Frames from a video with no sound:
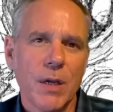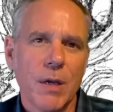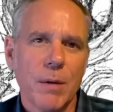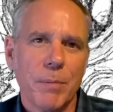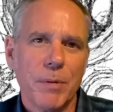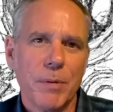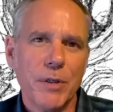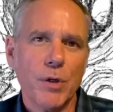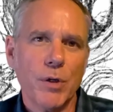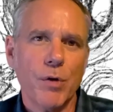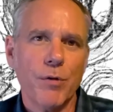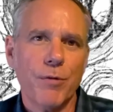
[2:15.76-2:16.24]

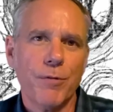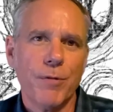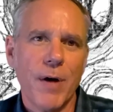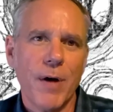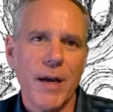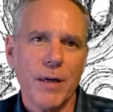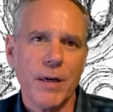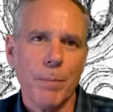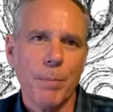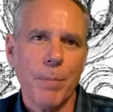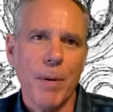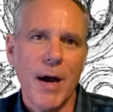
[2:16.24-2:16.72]
but you'll
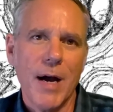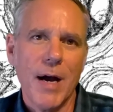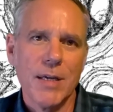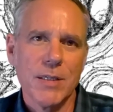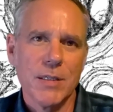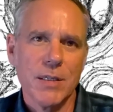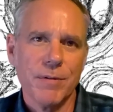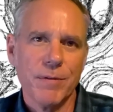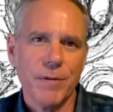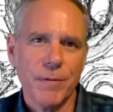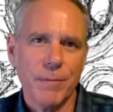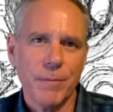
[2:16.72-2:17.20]
find a
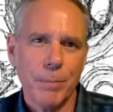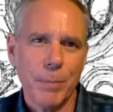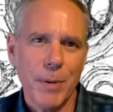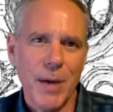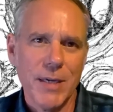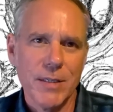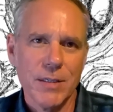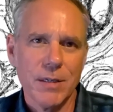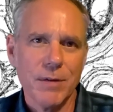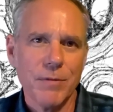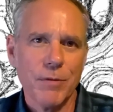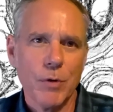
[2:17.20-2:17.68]

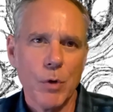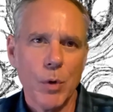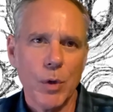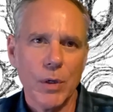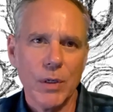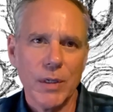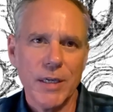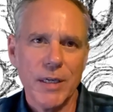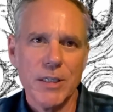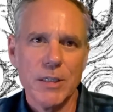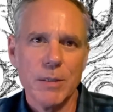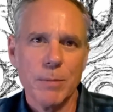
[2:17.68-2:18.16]
positive
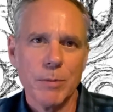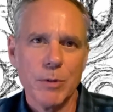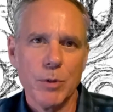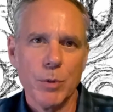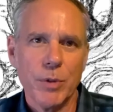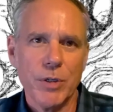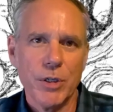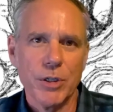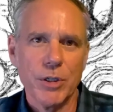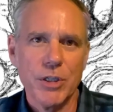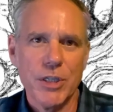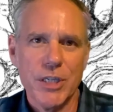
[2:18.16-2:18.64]
correlation
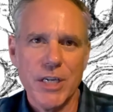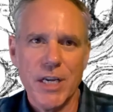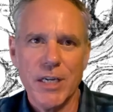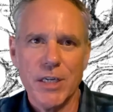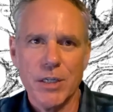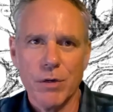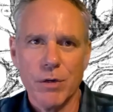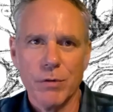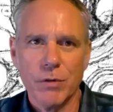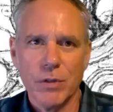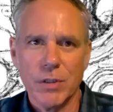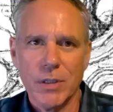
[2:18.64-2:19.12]
between your
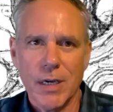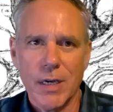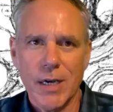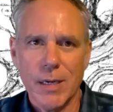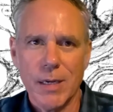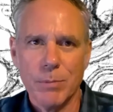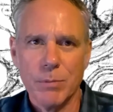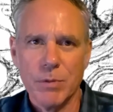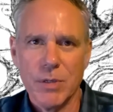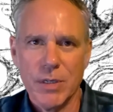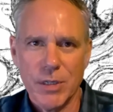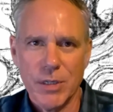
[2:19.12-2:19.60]
changeover
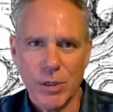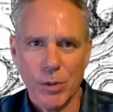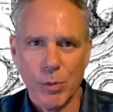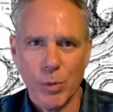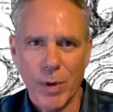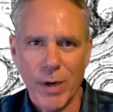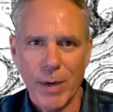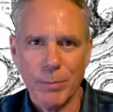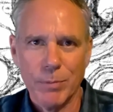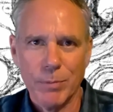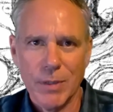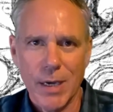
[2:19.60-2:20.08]
times and your
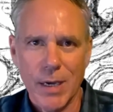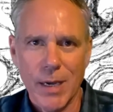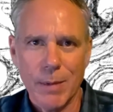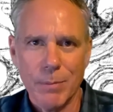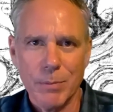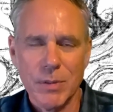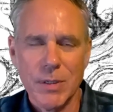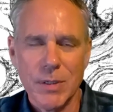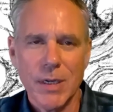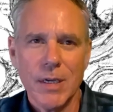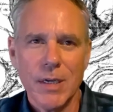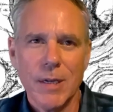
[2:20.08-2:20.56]
ramp
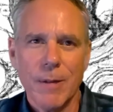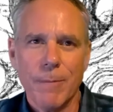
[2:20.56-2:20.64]
times.